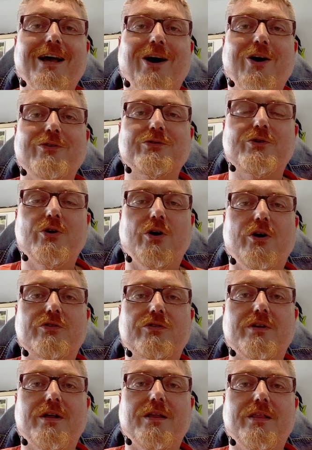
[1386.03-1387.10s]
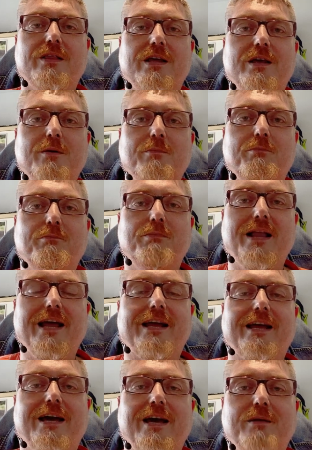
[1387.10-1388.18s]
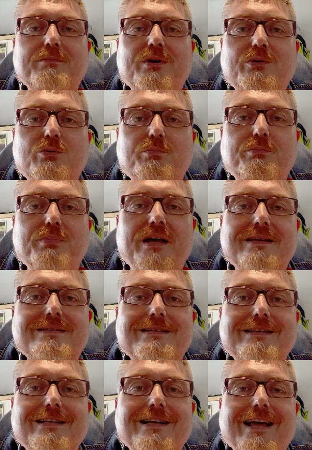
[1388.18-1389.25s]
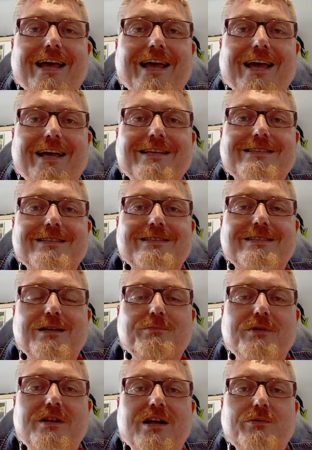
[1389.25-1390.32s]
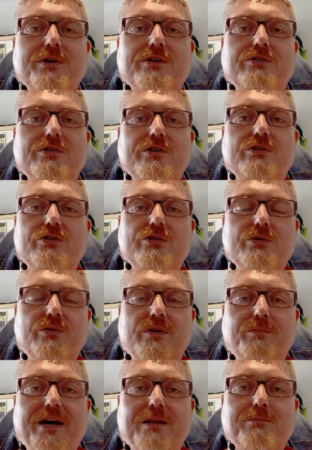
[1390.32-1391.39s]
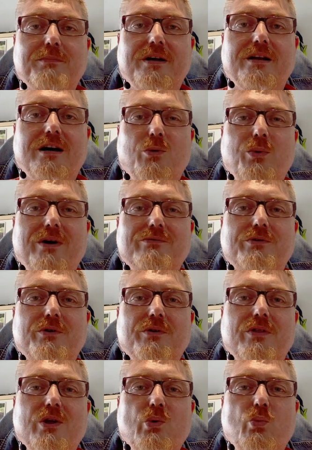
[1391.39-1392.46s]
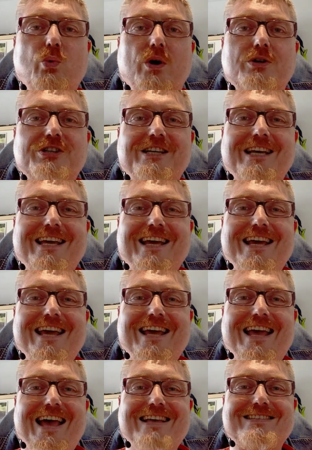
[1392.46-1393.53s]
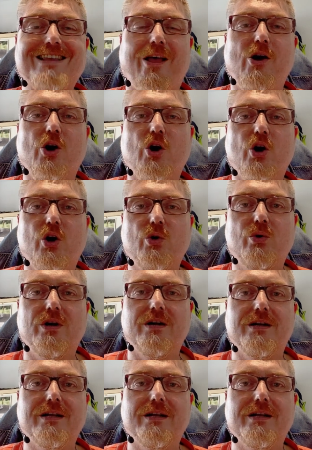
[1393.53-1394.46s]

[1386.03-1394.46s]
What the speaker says: Of course, the black and blue bezel has a similarity to the Batman. However, the watch as a whole